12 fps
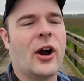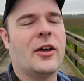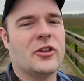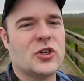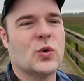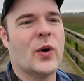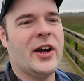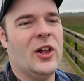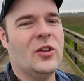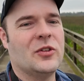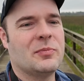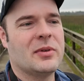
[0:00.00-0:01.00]
or on the
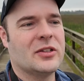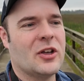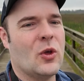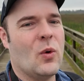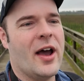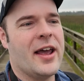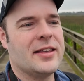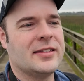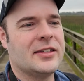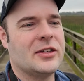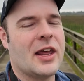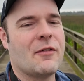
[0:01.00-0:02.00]
trail, because
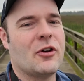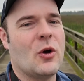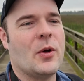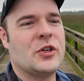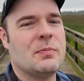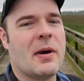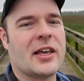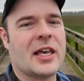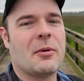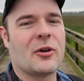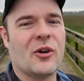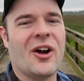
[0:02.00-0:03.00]
otherwise you never know what you might
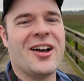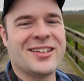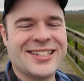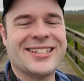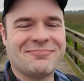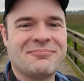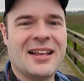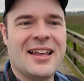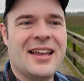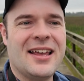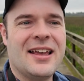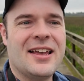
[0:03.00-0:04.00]
come across.
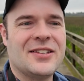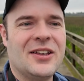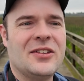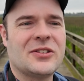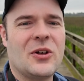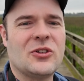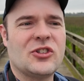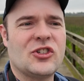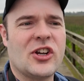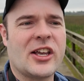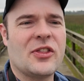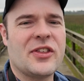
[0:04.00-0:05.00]
So let's go
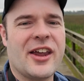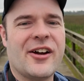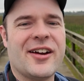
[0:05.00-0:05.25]
check out the